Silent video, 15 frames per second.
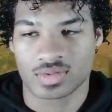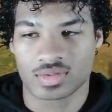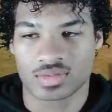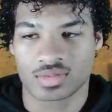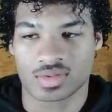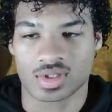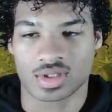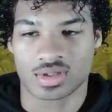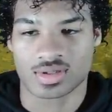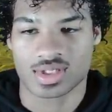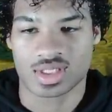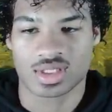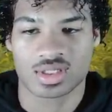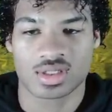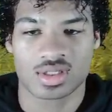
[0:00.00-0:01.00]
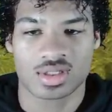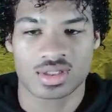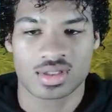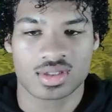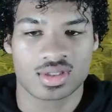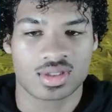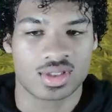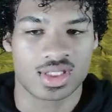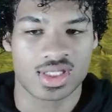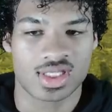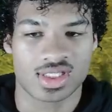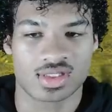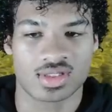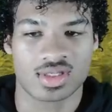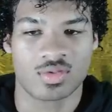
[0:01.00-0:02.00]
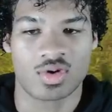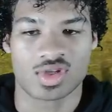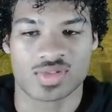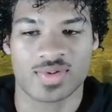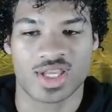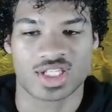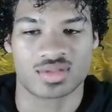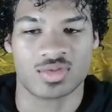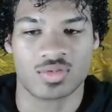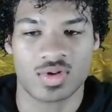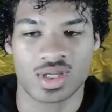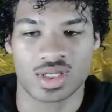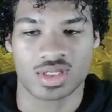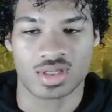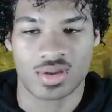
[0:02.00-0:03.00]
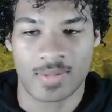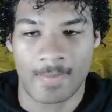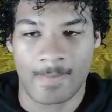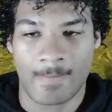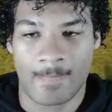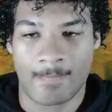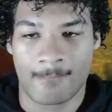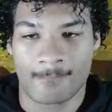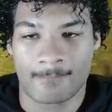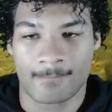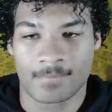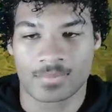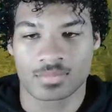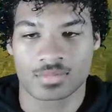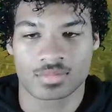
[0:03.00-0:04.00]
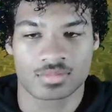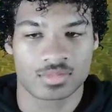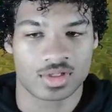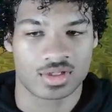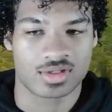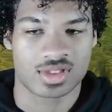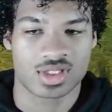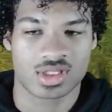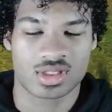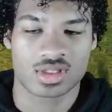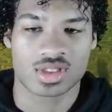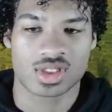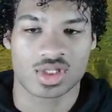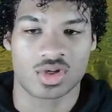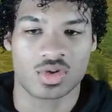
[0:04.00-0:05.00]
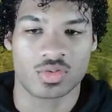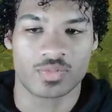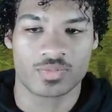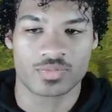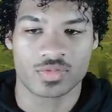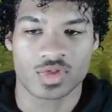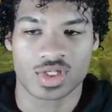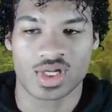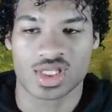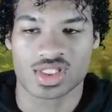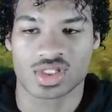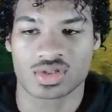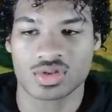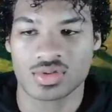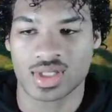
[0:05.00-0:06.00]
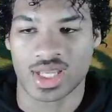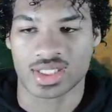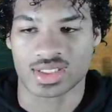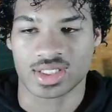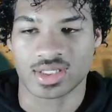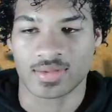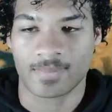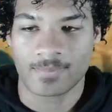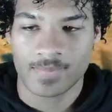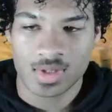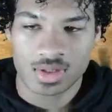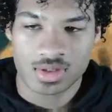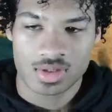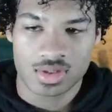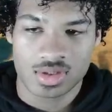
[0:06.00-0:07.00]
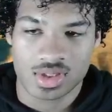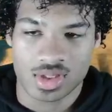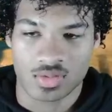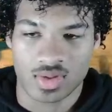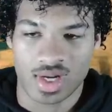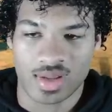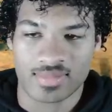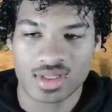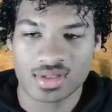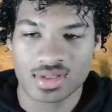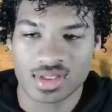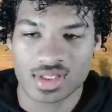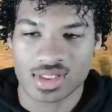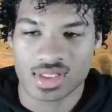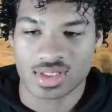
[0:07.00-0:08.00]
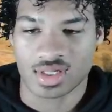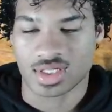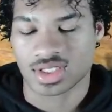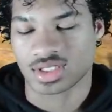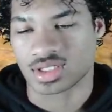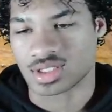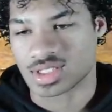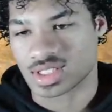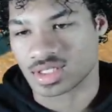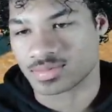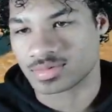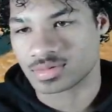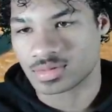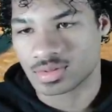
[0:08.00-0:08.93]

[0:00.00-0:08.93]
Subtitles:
you know what I'm saying? It won't smash them away. You know what I'm saying? So you can also do it like that. So what I mean is, here I'll show you an example.